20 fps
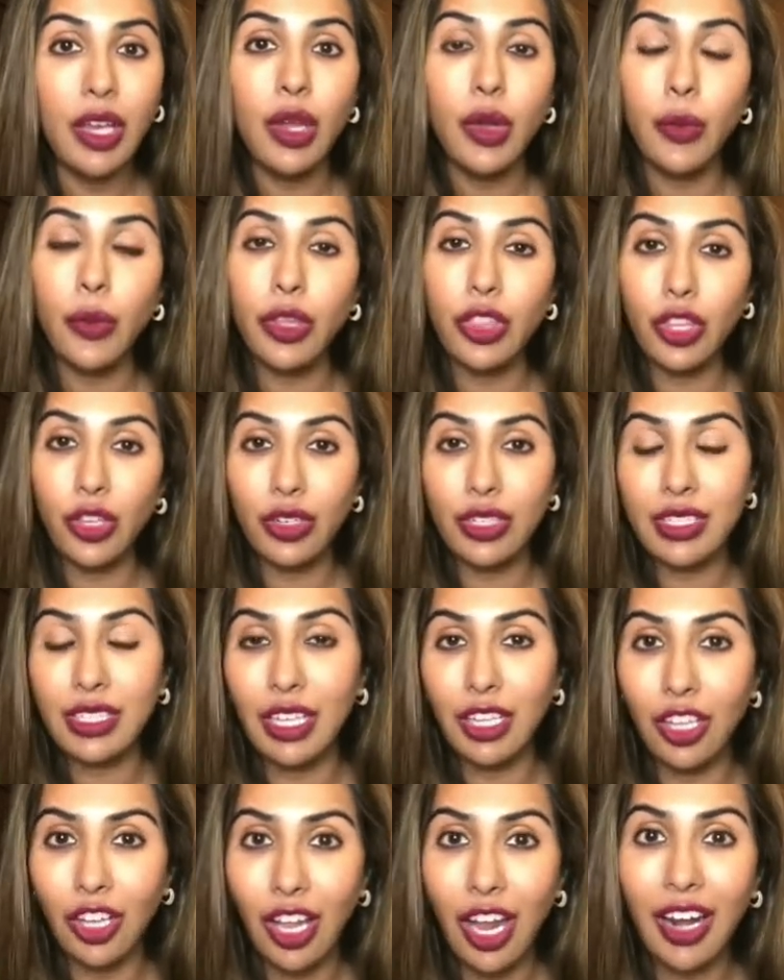with your
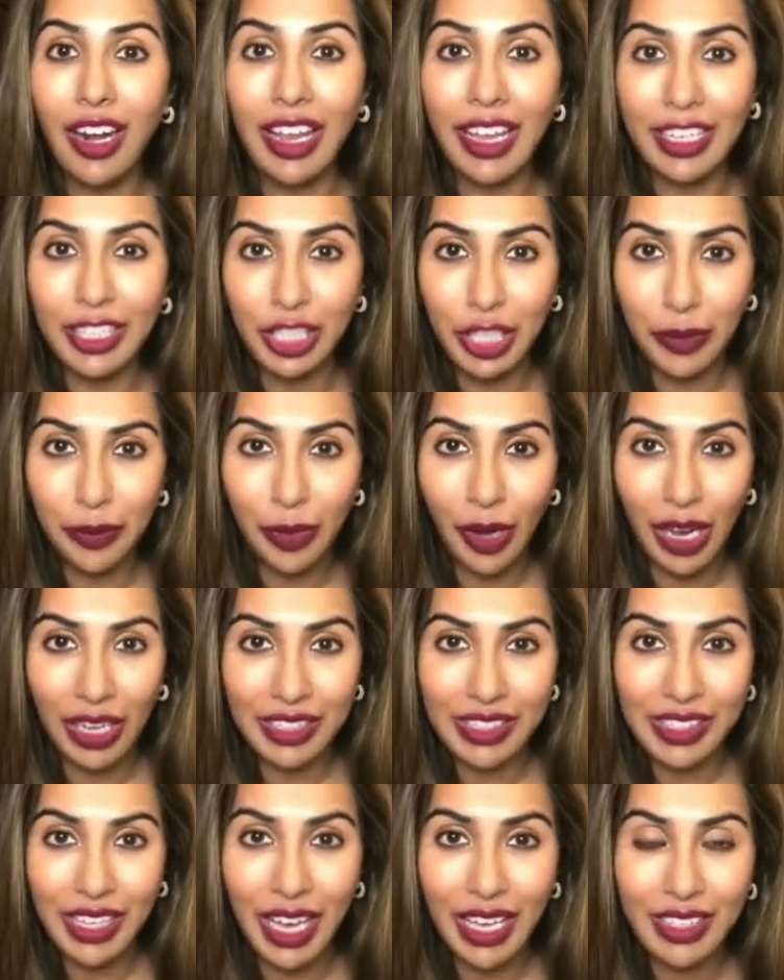cellular aging
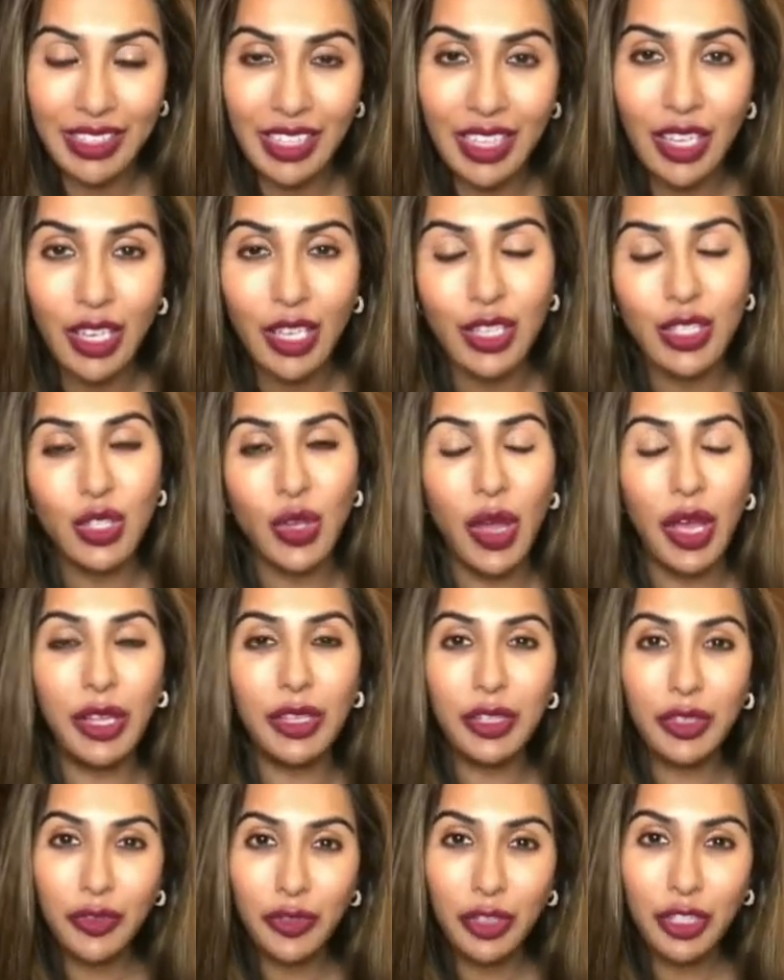process. So
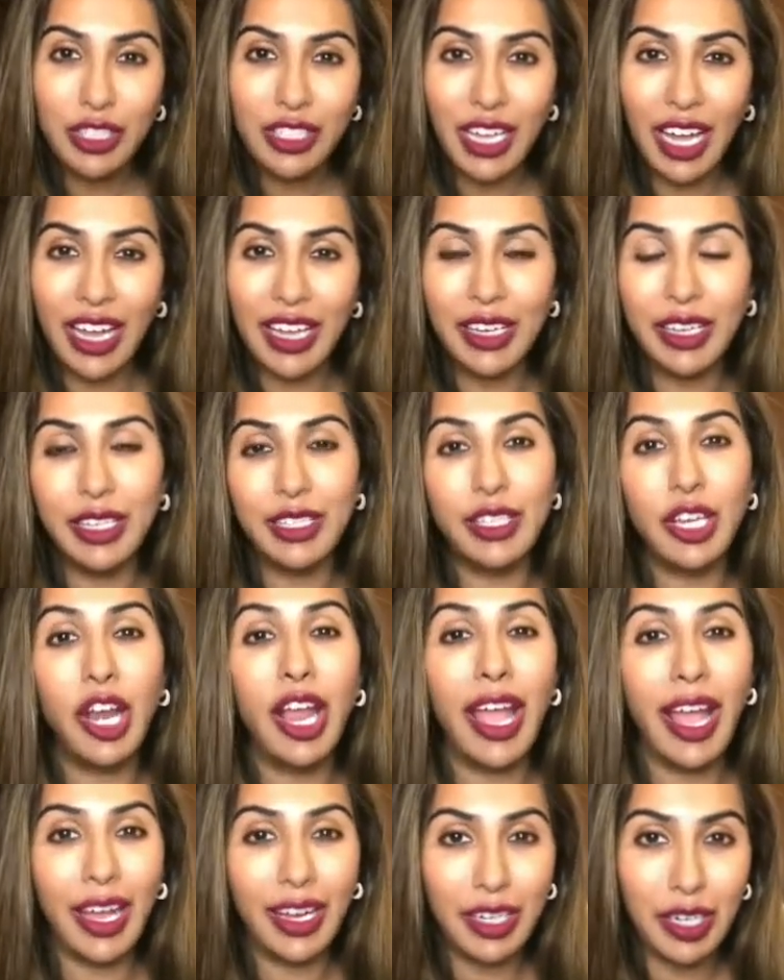healthy full diet is our
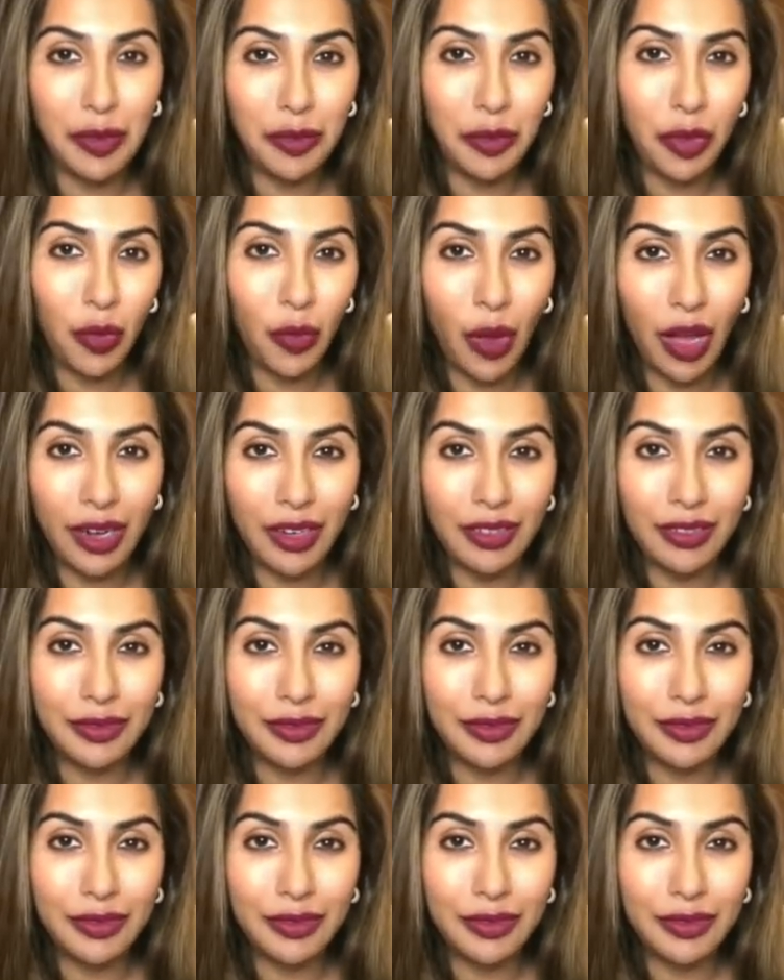hack number 1.